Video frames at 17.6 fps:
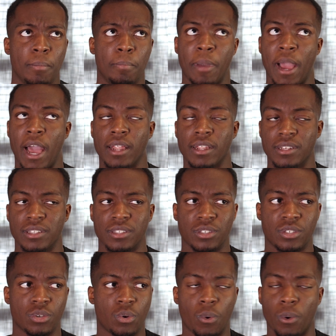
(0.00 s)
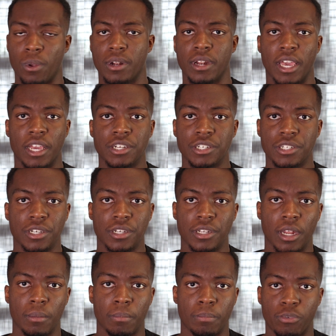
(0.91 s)
balance, coordination,
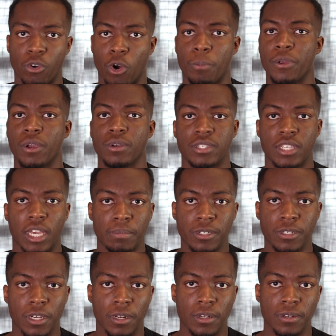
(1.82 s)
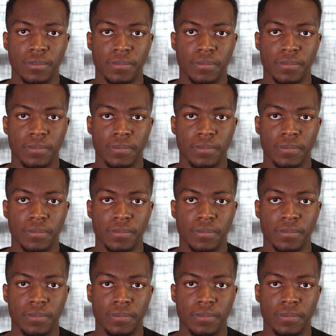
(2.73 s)
and proprioception.